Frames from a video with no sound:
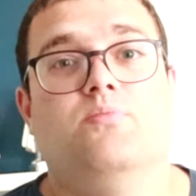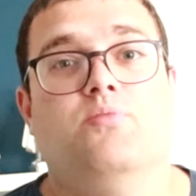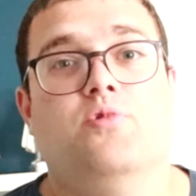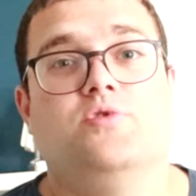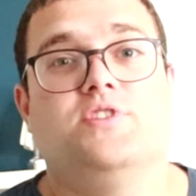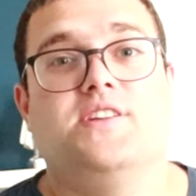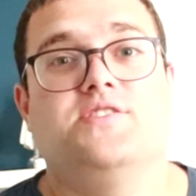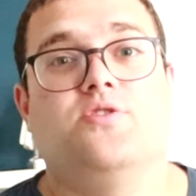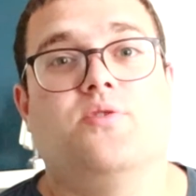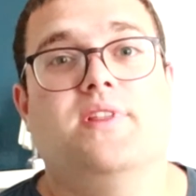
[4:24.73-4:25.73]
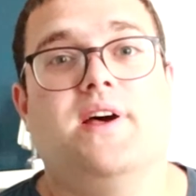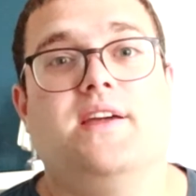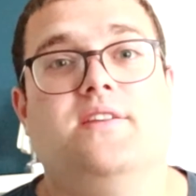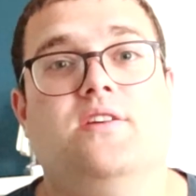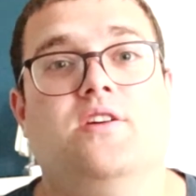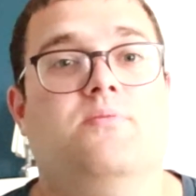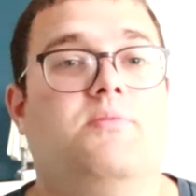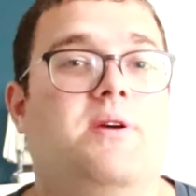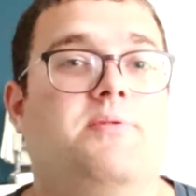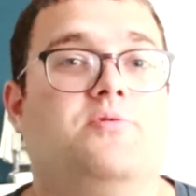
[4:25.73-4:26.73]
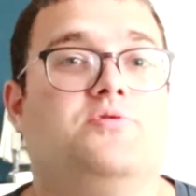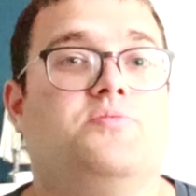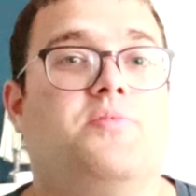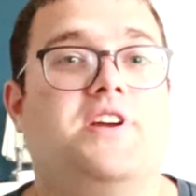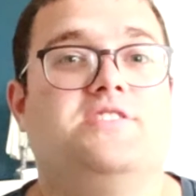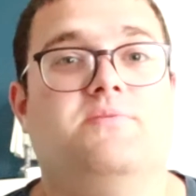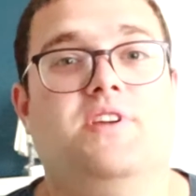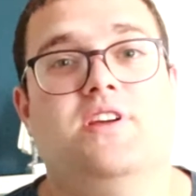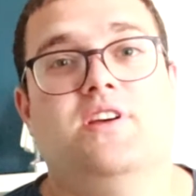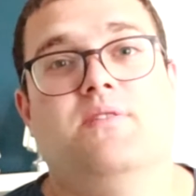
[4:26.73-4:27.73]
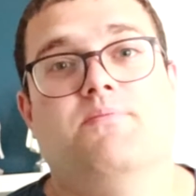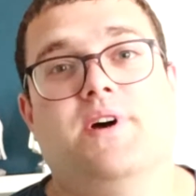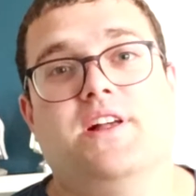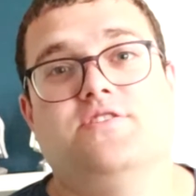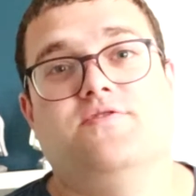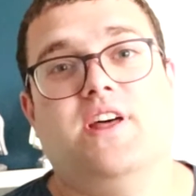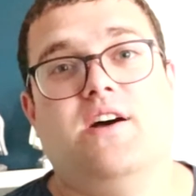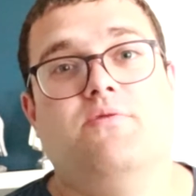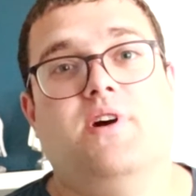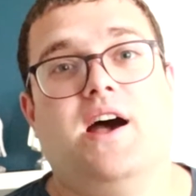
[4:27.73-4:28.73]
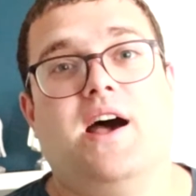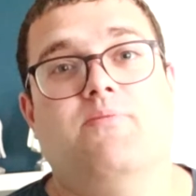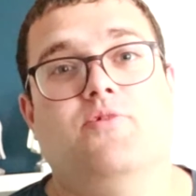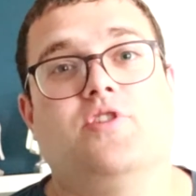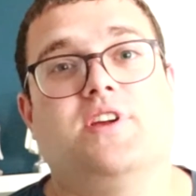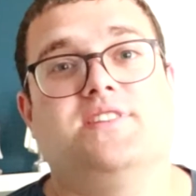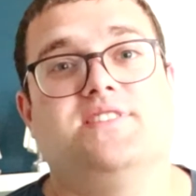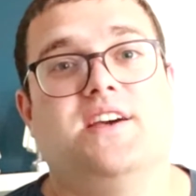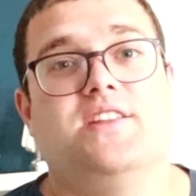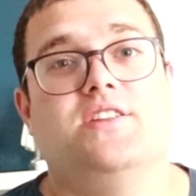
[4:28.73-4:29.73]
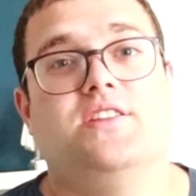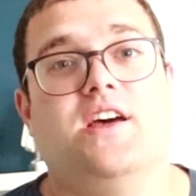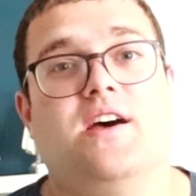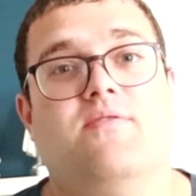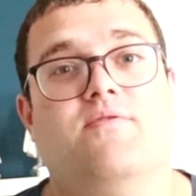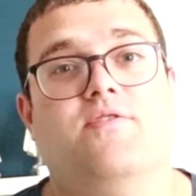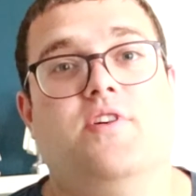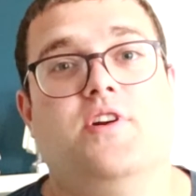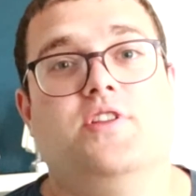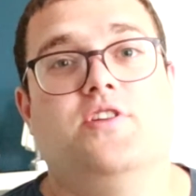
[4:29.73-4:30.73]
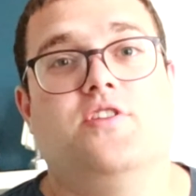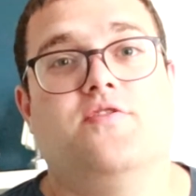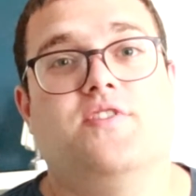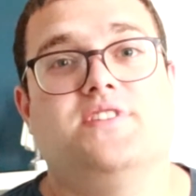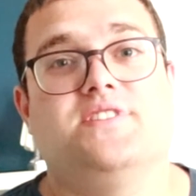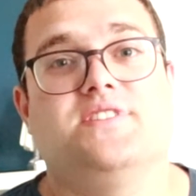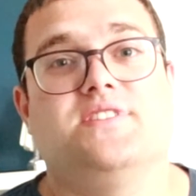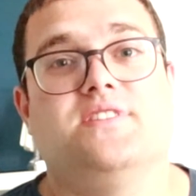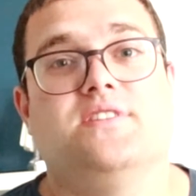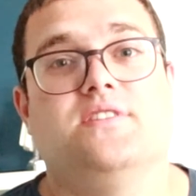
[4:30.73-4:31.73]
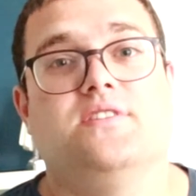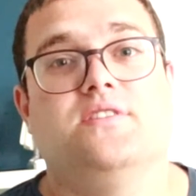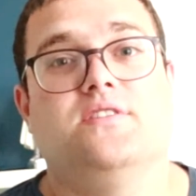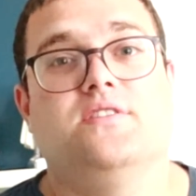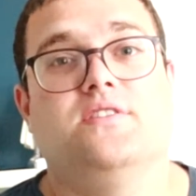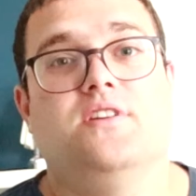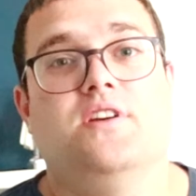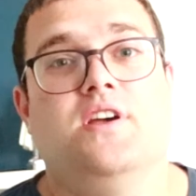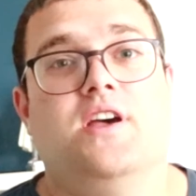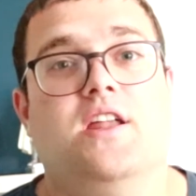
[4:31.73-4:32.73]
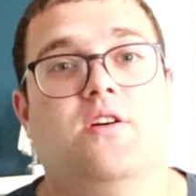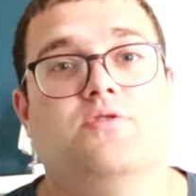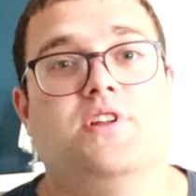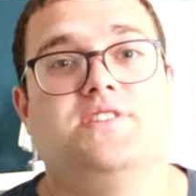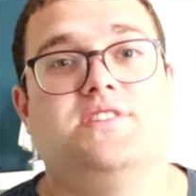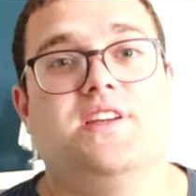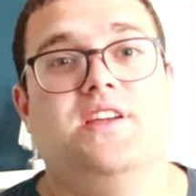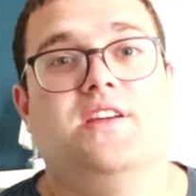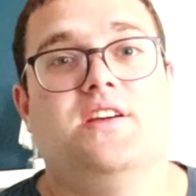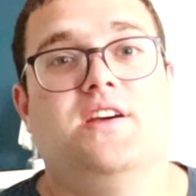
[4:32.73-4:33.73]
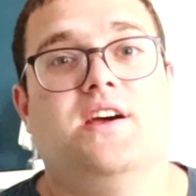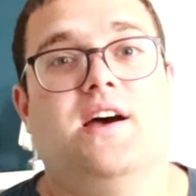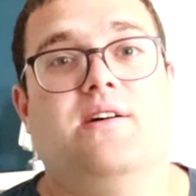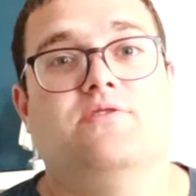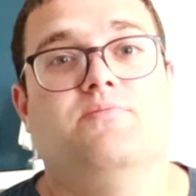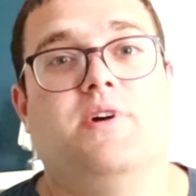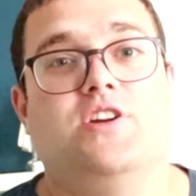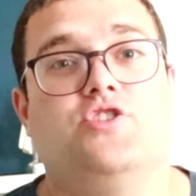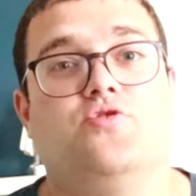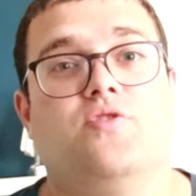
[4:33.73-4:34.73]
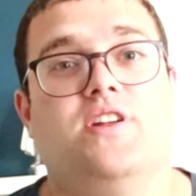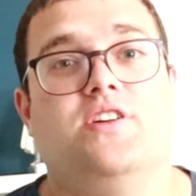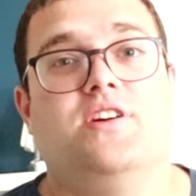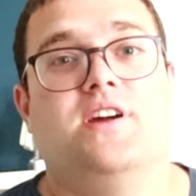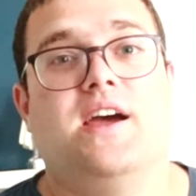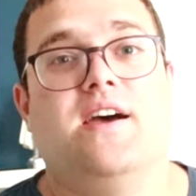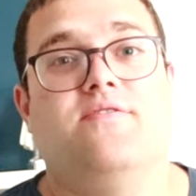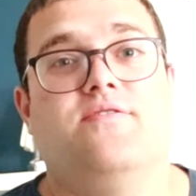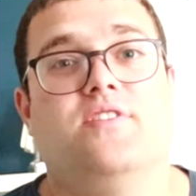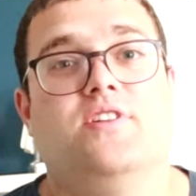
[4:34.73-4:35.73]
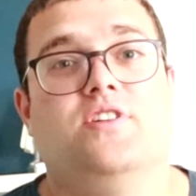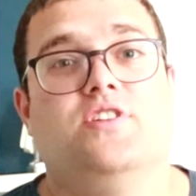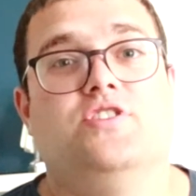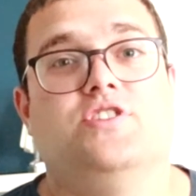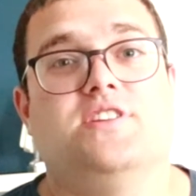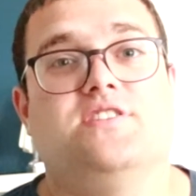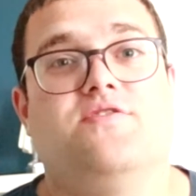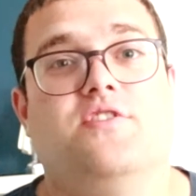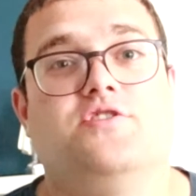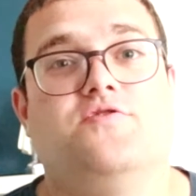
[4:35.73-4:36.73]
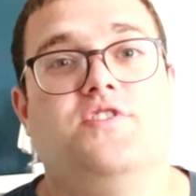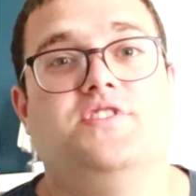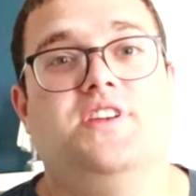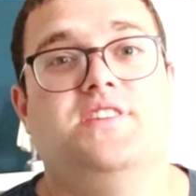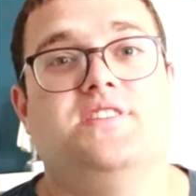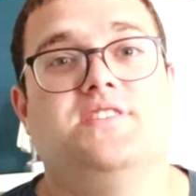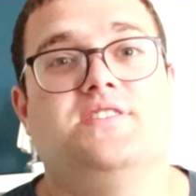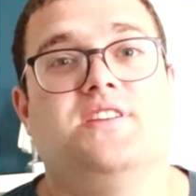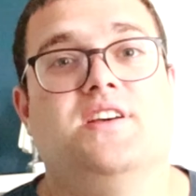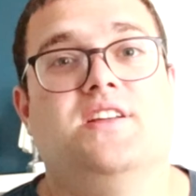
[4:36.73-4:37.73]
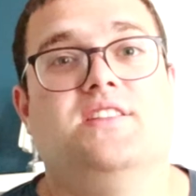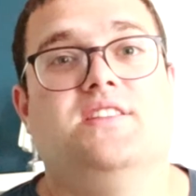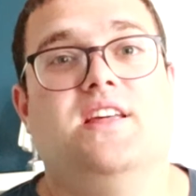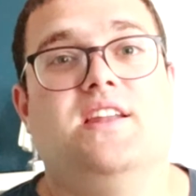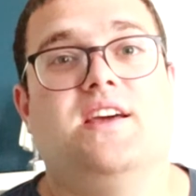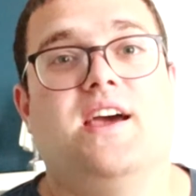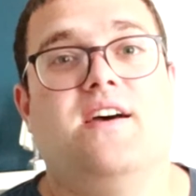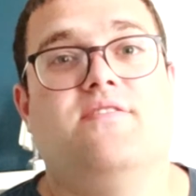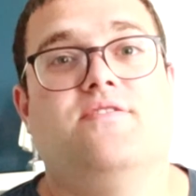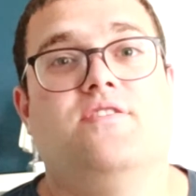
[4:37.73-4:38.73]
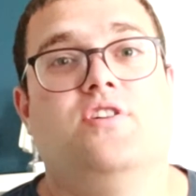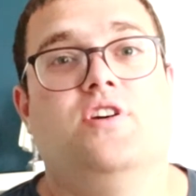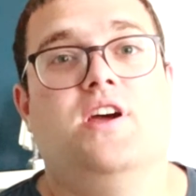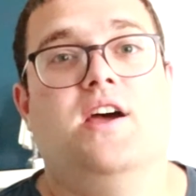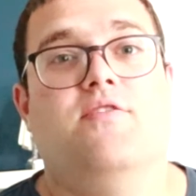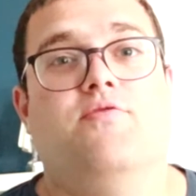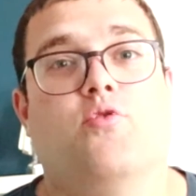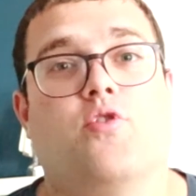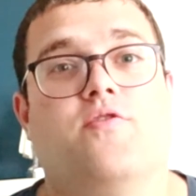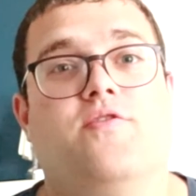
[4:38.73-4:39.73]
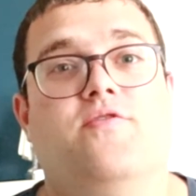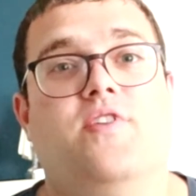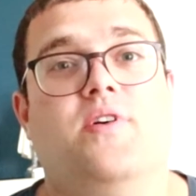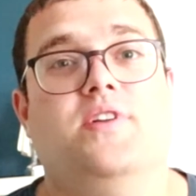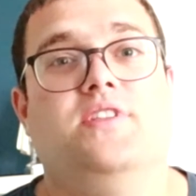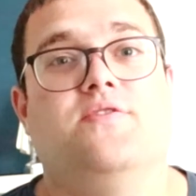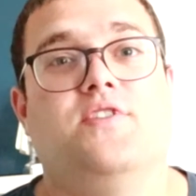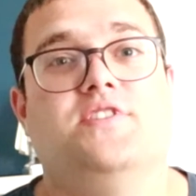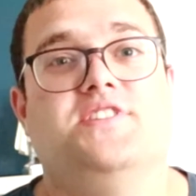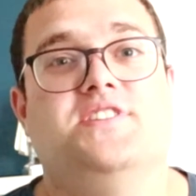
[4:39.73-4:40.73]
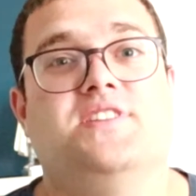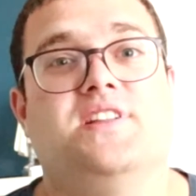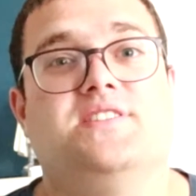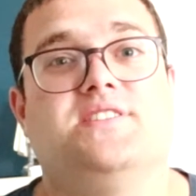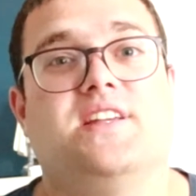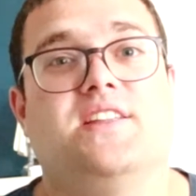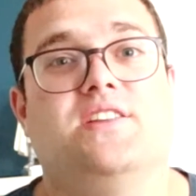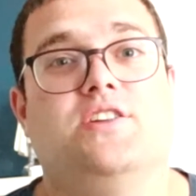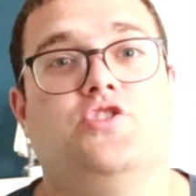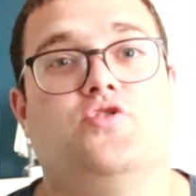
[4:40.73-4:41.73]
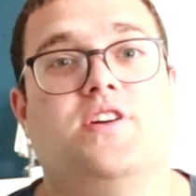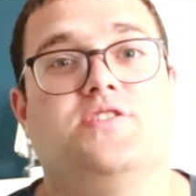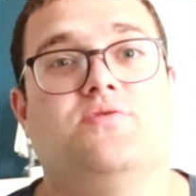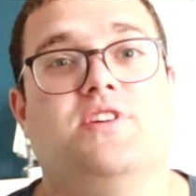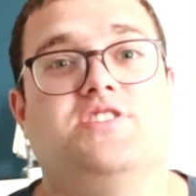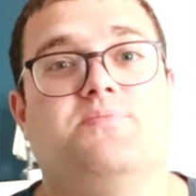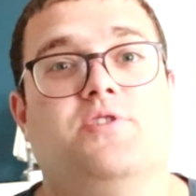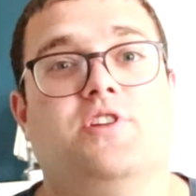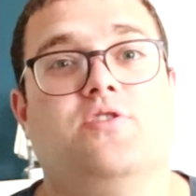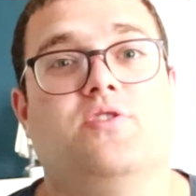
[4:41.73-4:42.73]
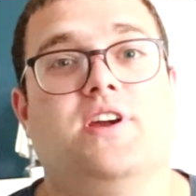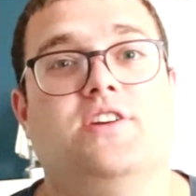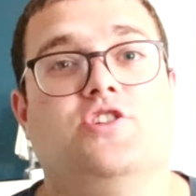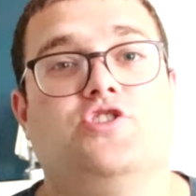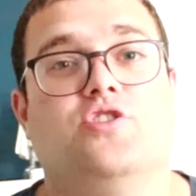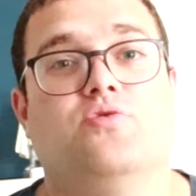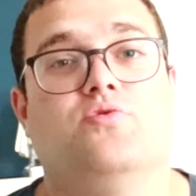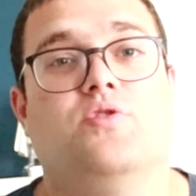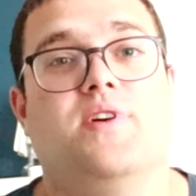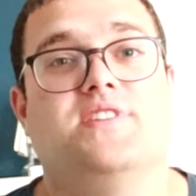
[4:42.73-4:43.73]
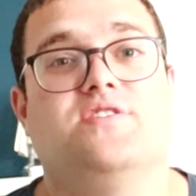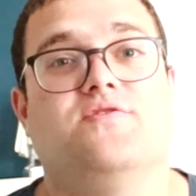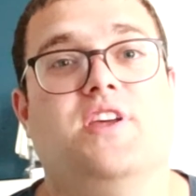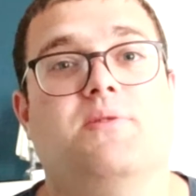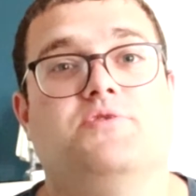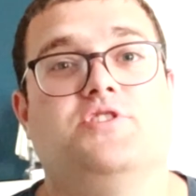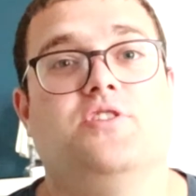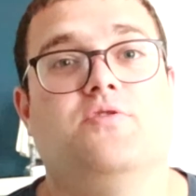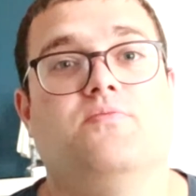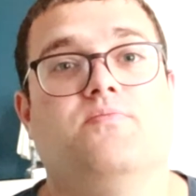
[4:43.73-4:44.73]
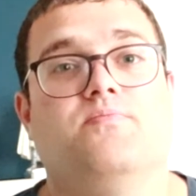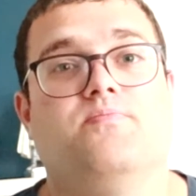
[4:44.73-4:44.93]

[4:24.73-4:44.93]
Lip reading: Bullseye storyline. Maybe it'll surprise me. But as of now, I'm not excited, I'm very nervous. And honestly, I would much rather have just first three seasons than have a fourth very different season that suddenly tries to desperately connect the show to the rest of the MCU.